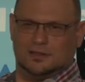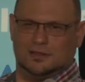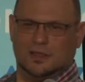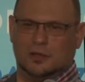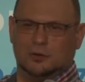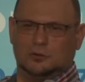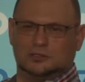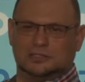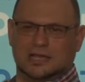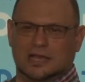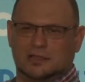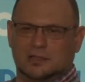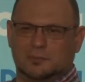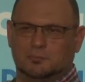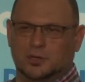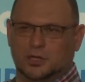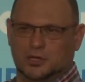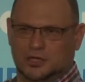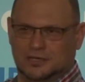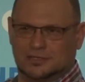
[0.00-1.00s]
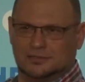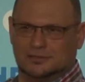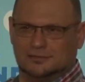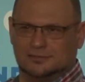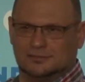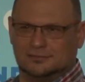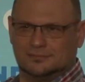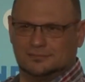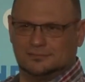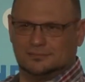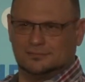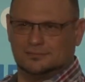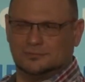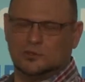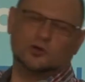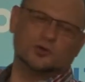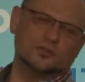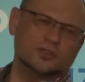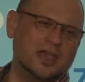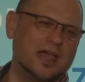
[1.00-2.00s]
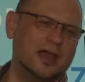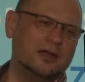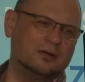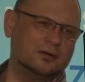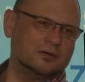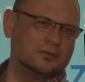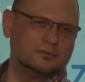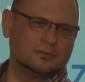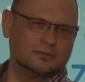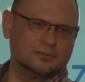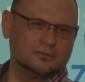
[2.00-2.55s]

they will take the bullet or the arrow.